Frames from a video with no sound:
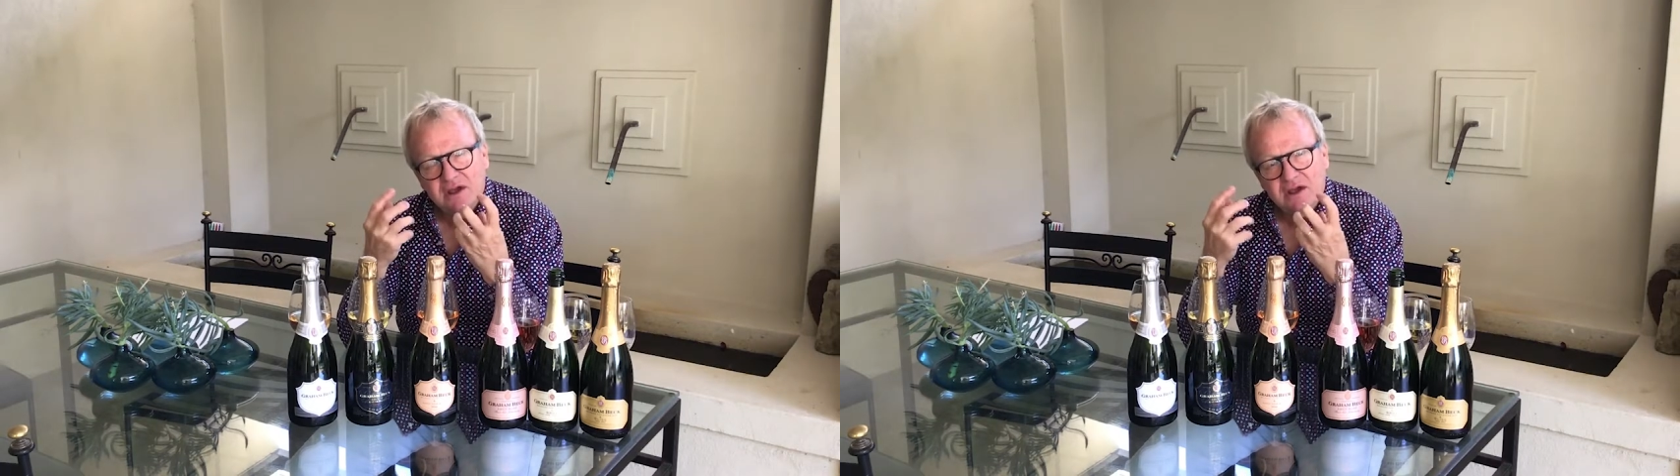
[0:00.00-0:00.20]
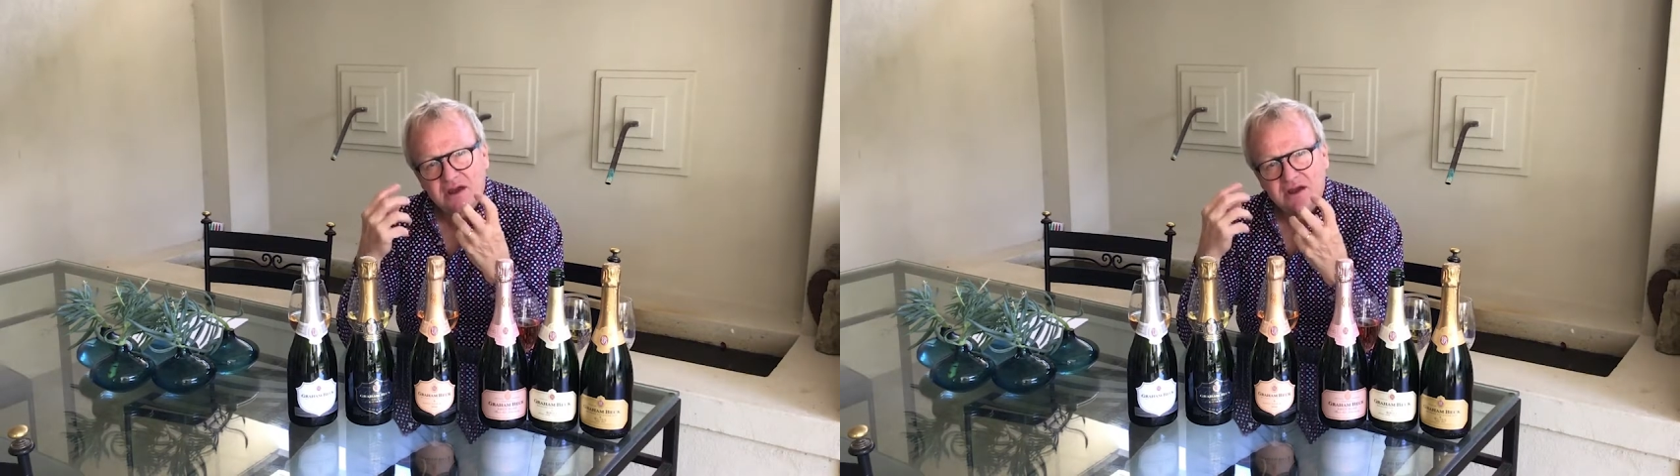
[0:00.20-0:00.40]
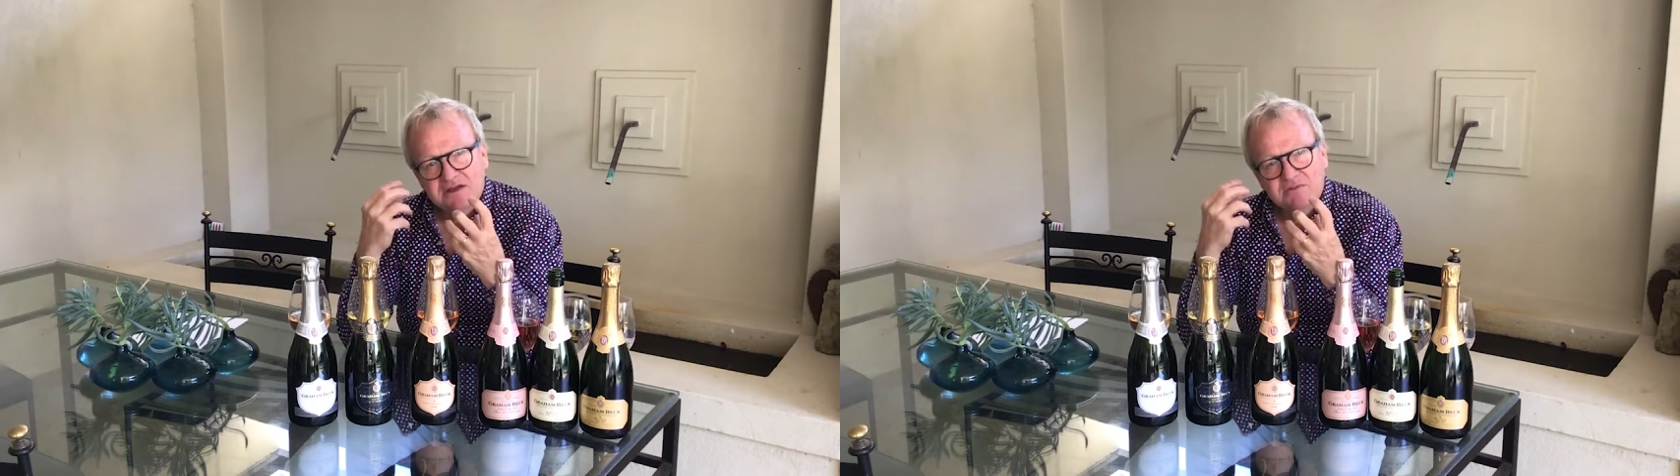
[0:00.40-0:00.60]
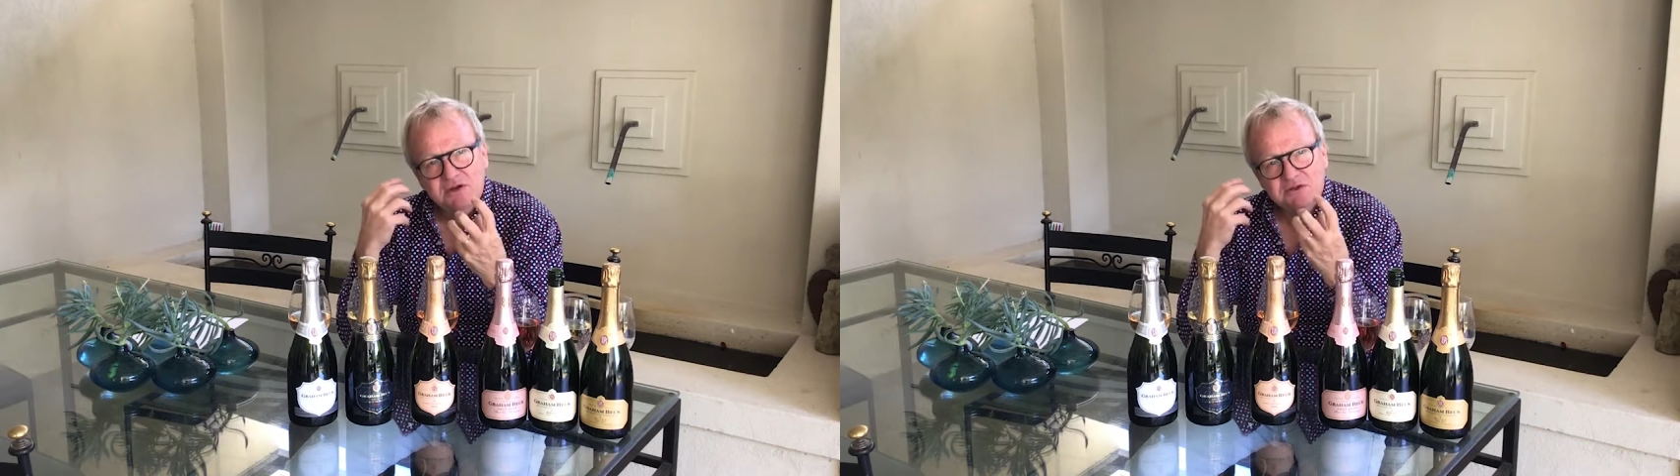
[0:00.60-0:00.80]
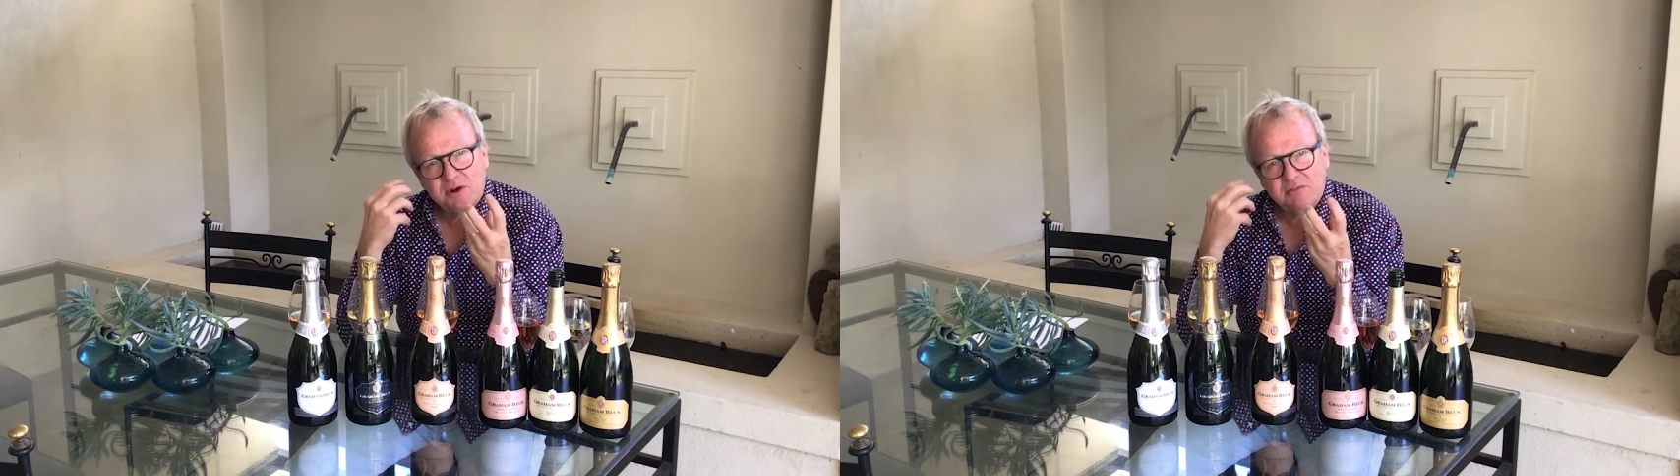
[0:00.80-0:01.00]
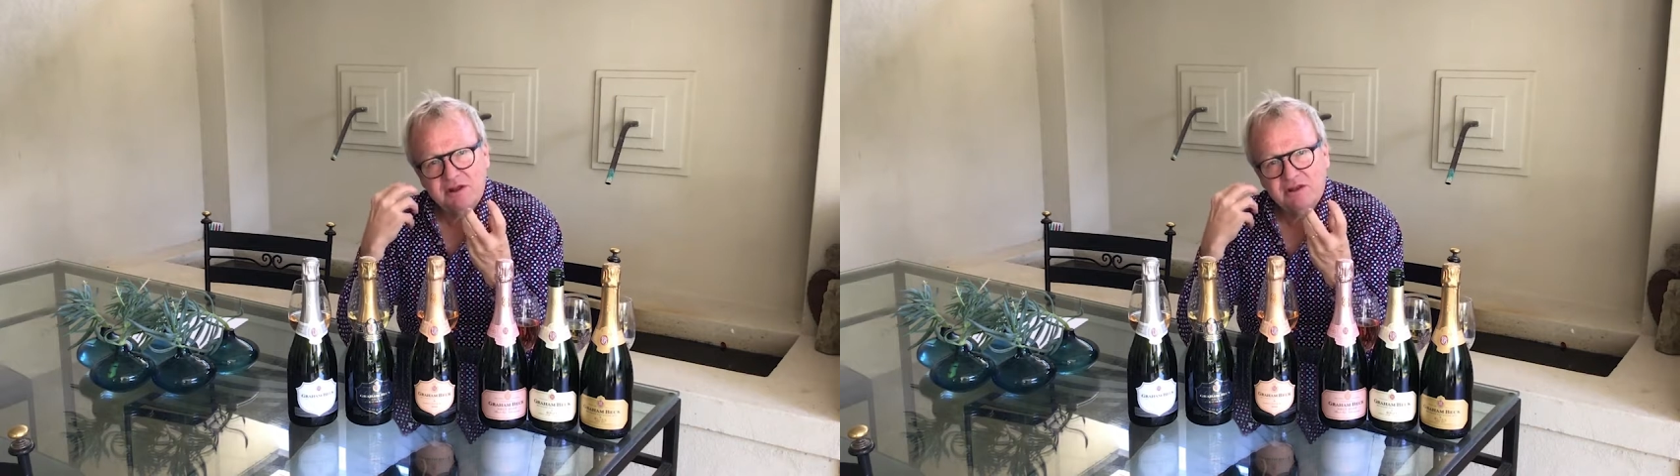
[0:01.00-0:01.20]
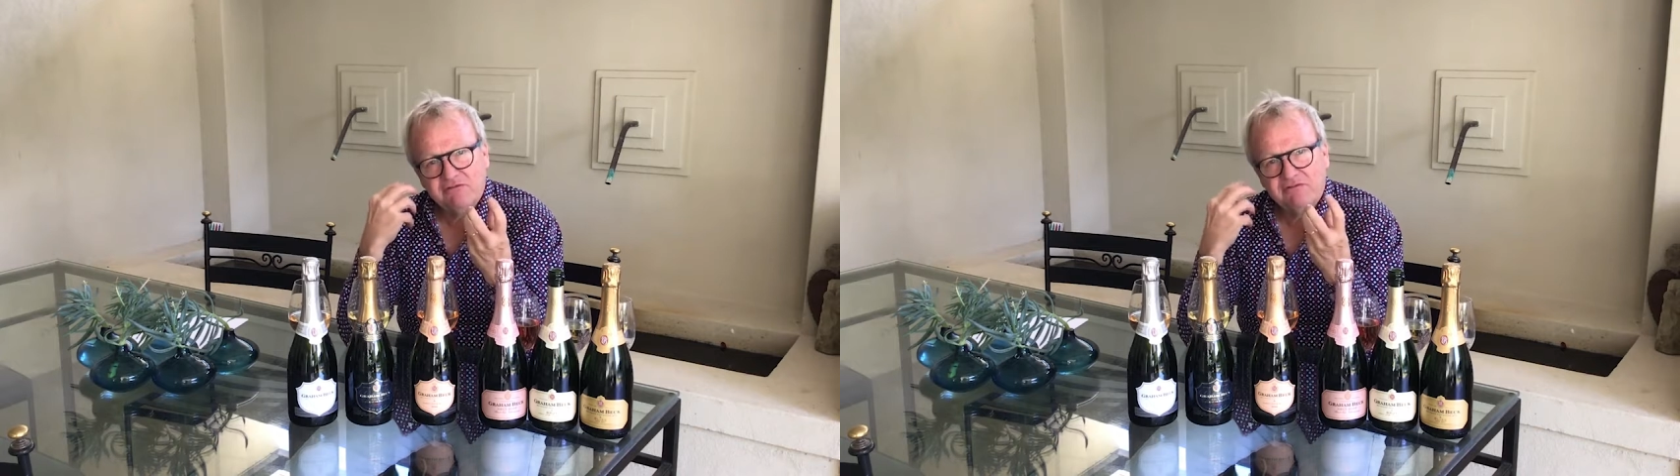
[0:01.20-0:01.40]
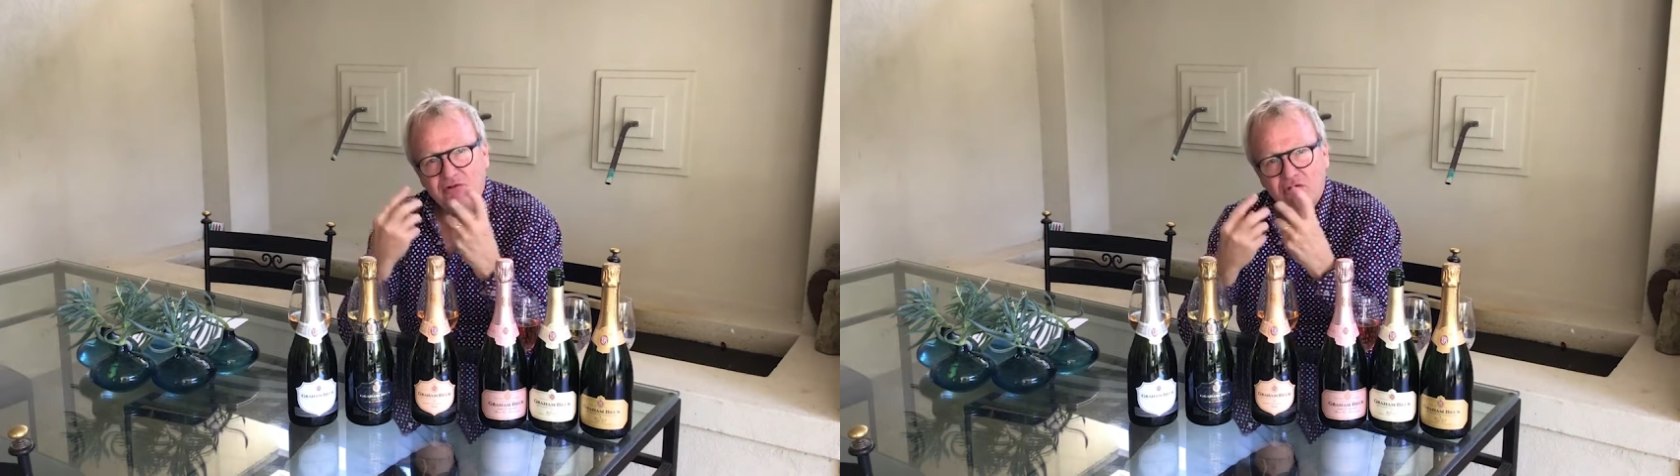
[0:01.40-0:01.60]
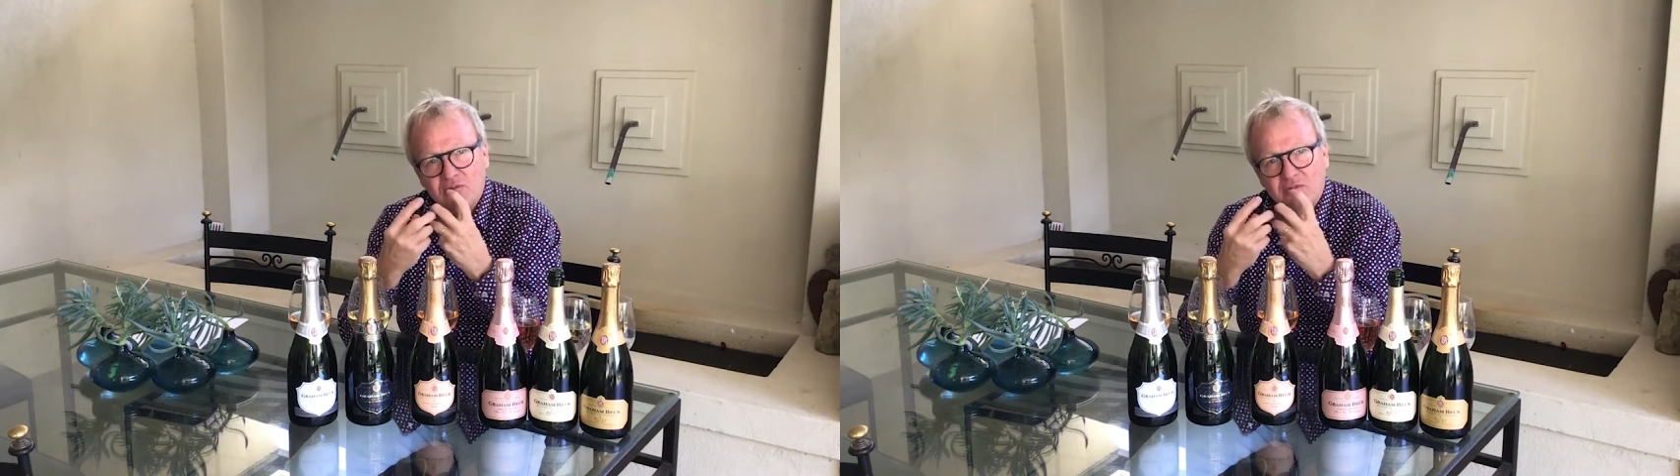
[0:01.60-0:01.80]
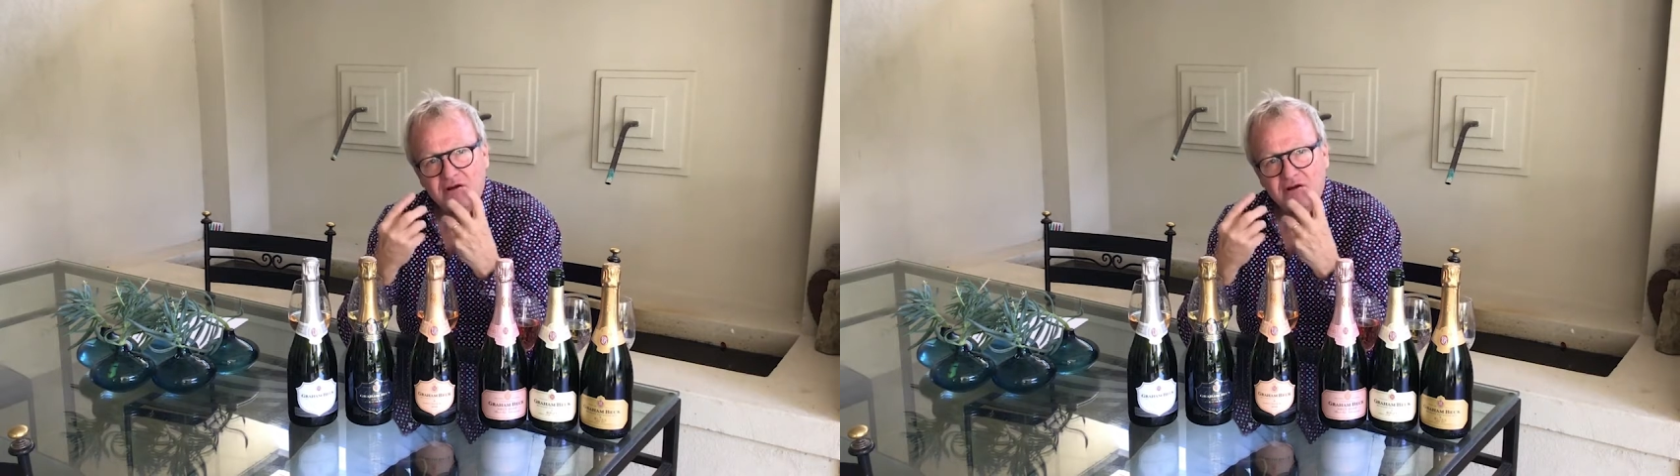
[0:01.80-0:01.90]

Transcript: and it's most probably in the form